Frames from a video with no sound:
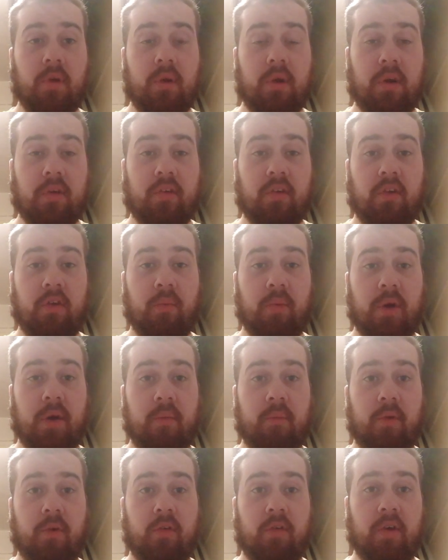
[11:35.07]
listened to a bit
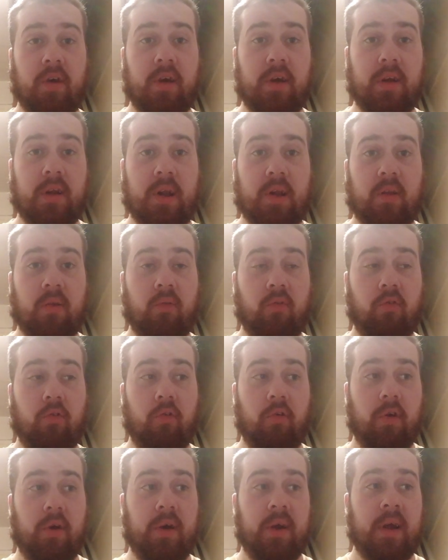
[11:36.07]
of music, did some
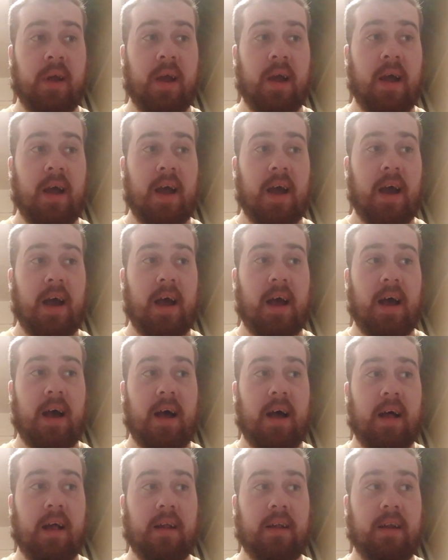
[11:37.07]
drawing,
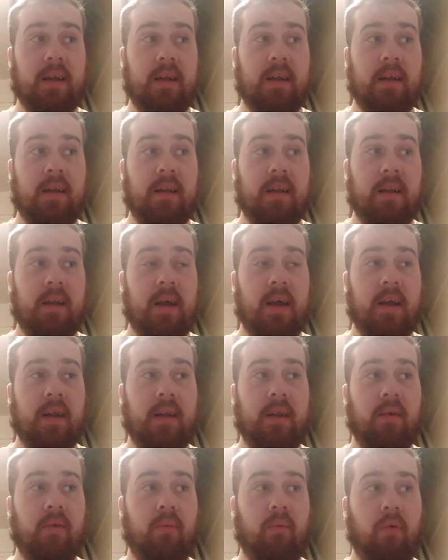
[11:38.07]
and
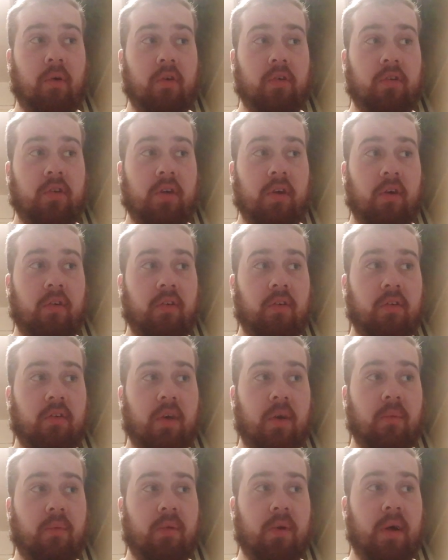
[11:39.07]
then watched the Aussie
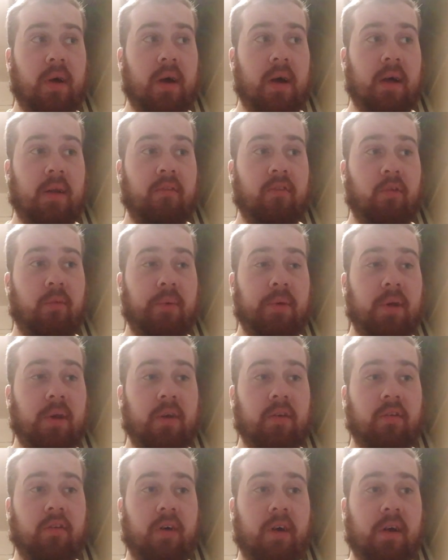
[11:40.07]
Soaps. And for my
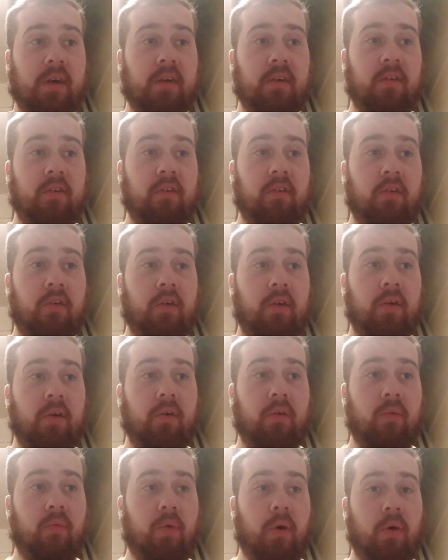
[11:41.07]
lunch I had a tuna
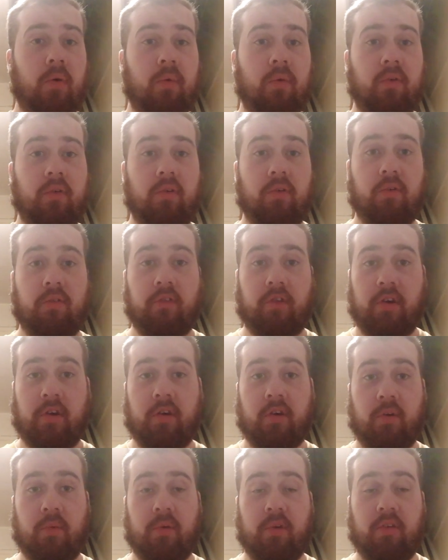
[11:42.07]
roll, which was
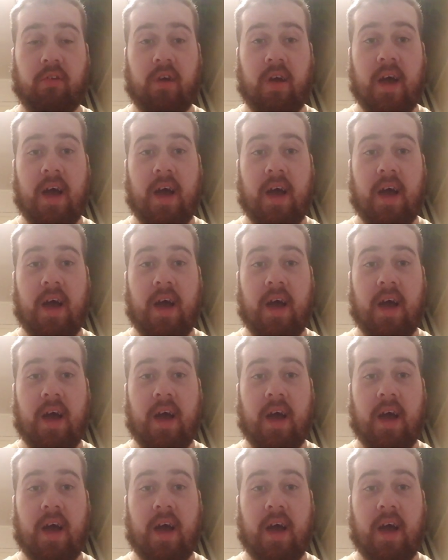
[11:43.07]
ginormous,